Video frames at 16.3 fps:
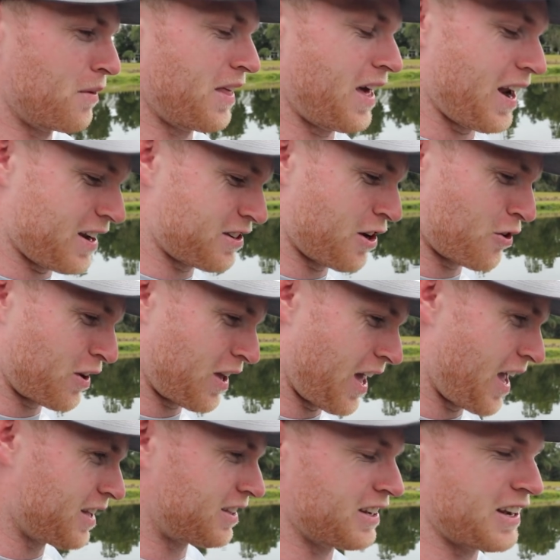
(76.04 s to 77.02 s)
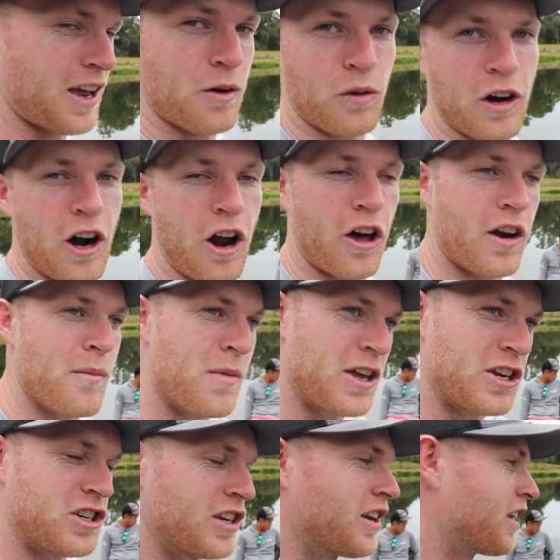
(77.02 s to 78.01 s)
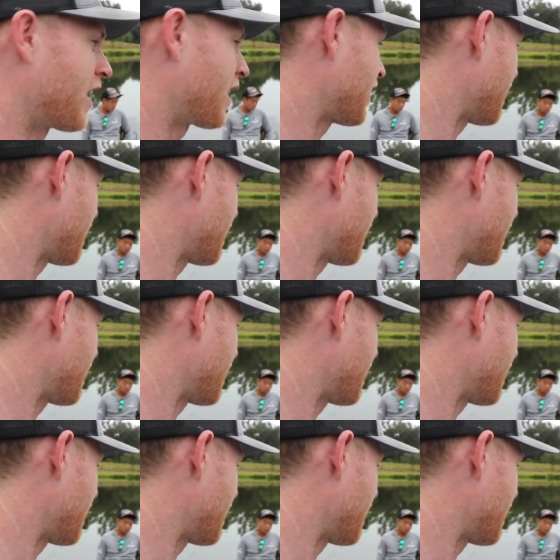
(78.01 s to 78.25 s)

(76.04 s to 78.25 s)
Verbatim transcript: but that is okay. Today we're on a mission, and I